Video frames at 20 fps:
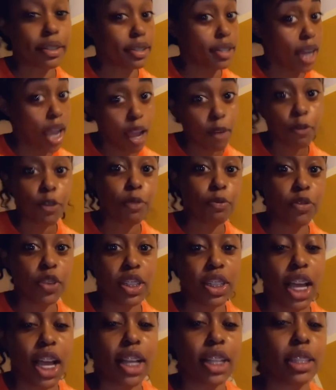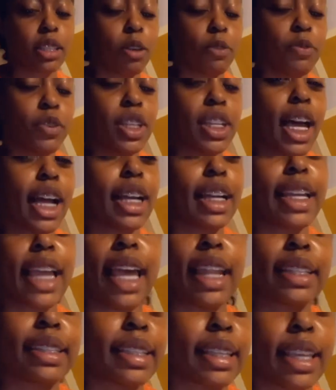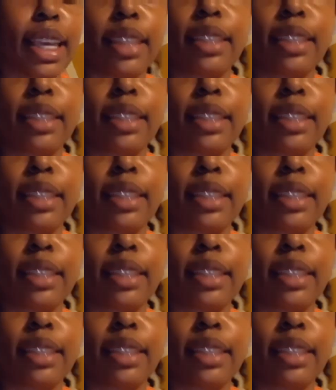not from Foot Locker. So Foot Locker got it together,